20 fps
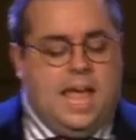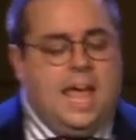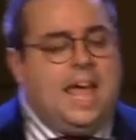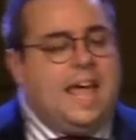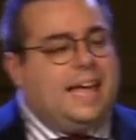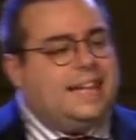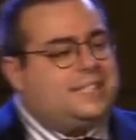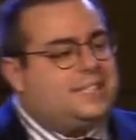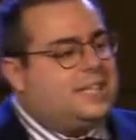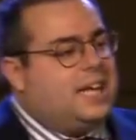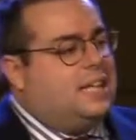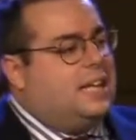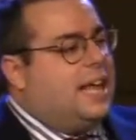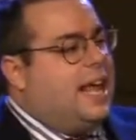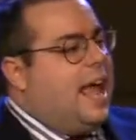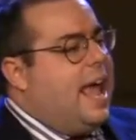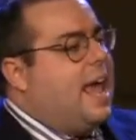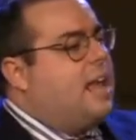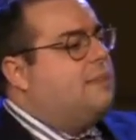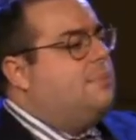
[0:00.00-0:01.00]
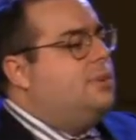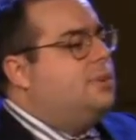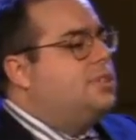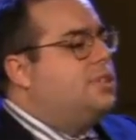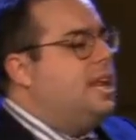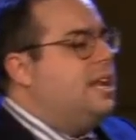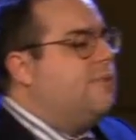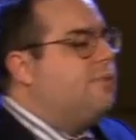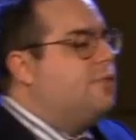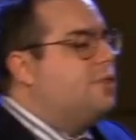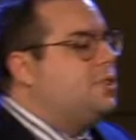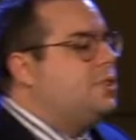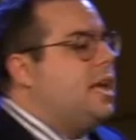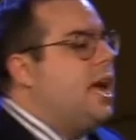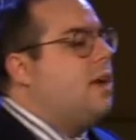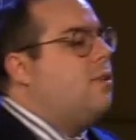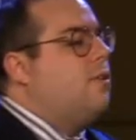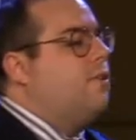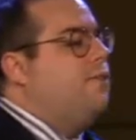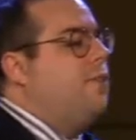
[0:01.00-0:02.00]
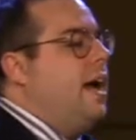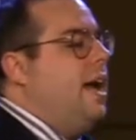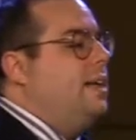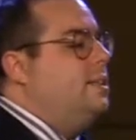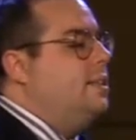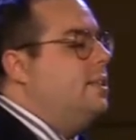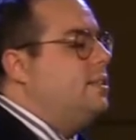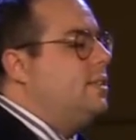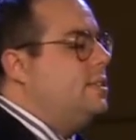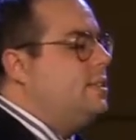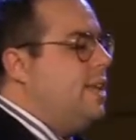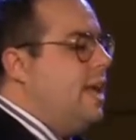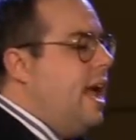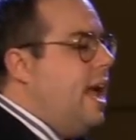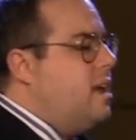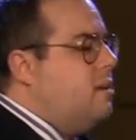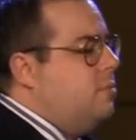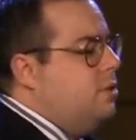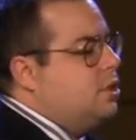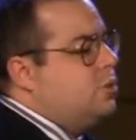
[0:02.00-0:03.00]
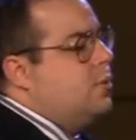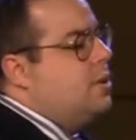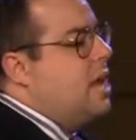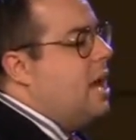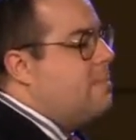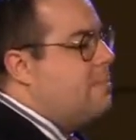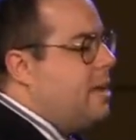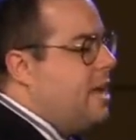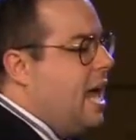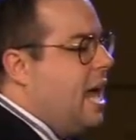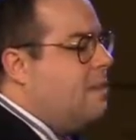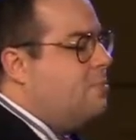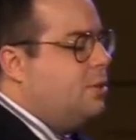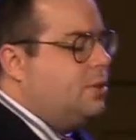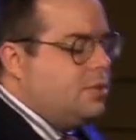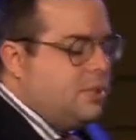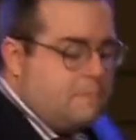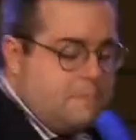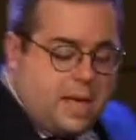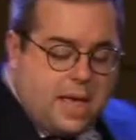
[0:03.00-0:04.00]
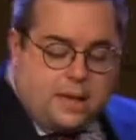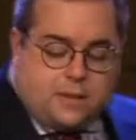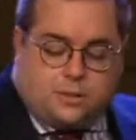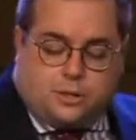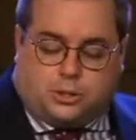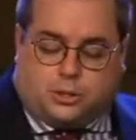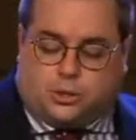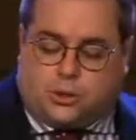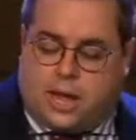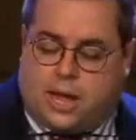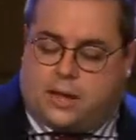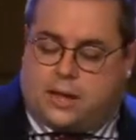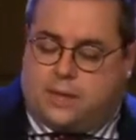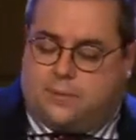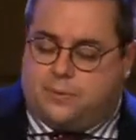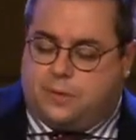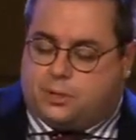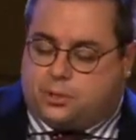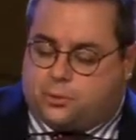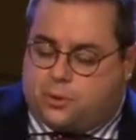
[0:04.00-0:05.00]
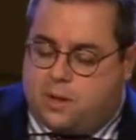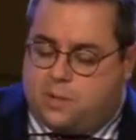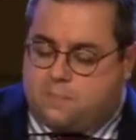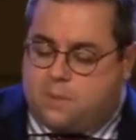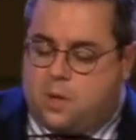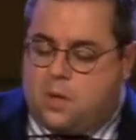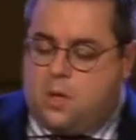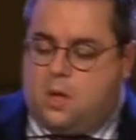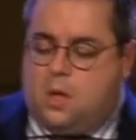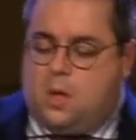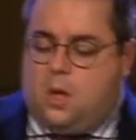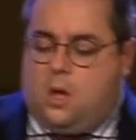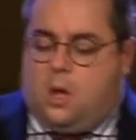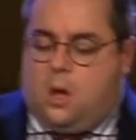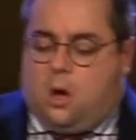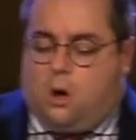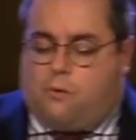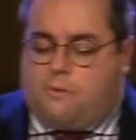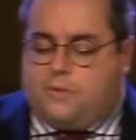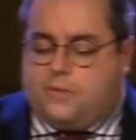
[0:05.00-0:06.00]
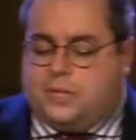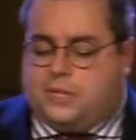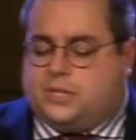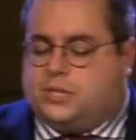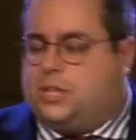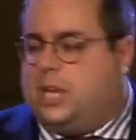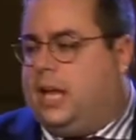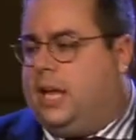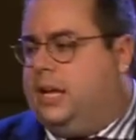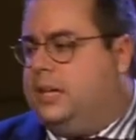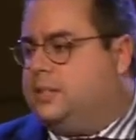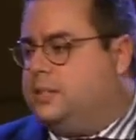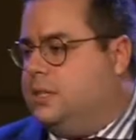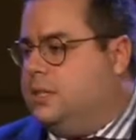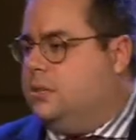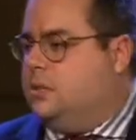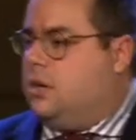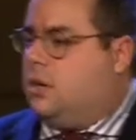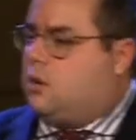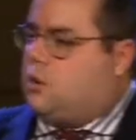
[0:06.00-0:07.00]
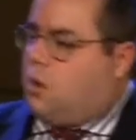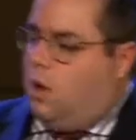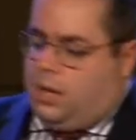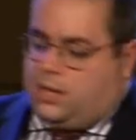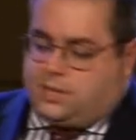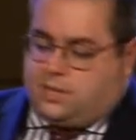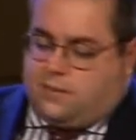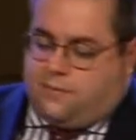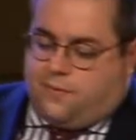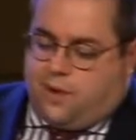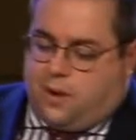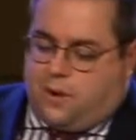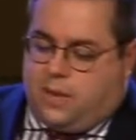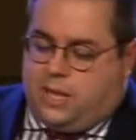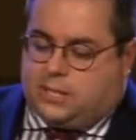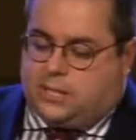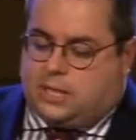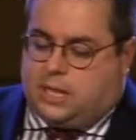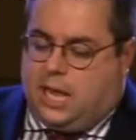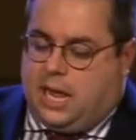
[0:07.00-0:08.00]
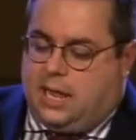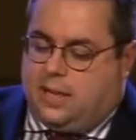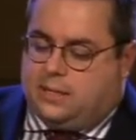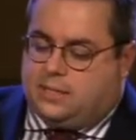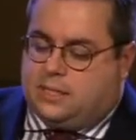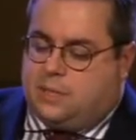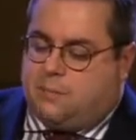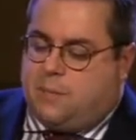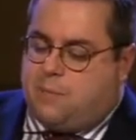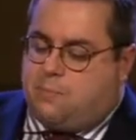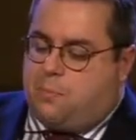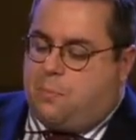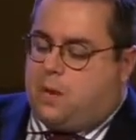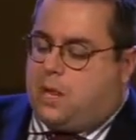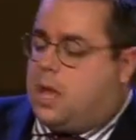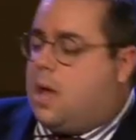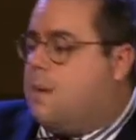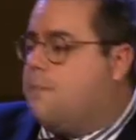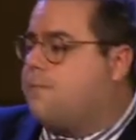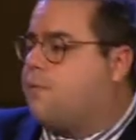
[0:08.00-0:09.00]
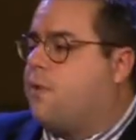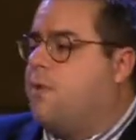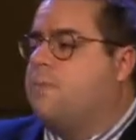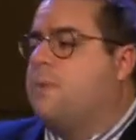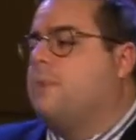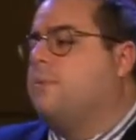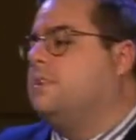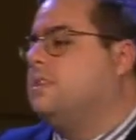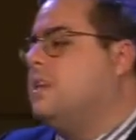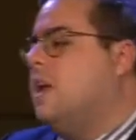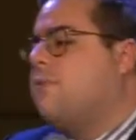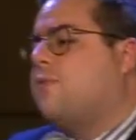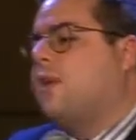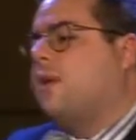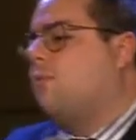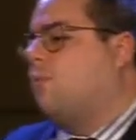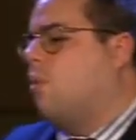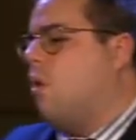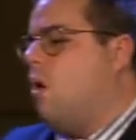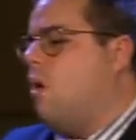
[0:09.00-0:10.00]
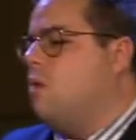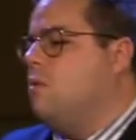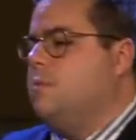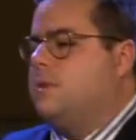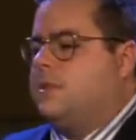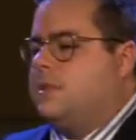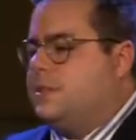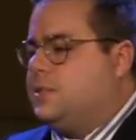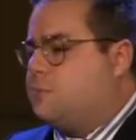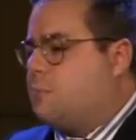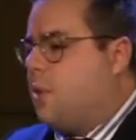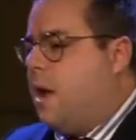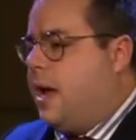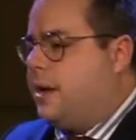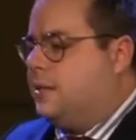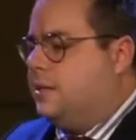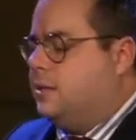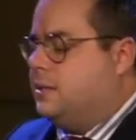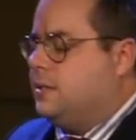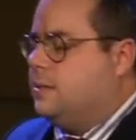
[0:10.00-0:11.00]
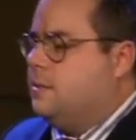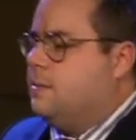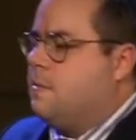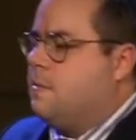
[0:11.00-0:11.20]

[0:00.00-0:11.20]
and selling animals needed for sacrifices, as the animals would not be able to make the trek and the trip over the seas and across the various lands that people would come from. There was nothing wrong with this practice.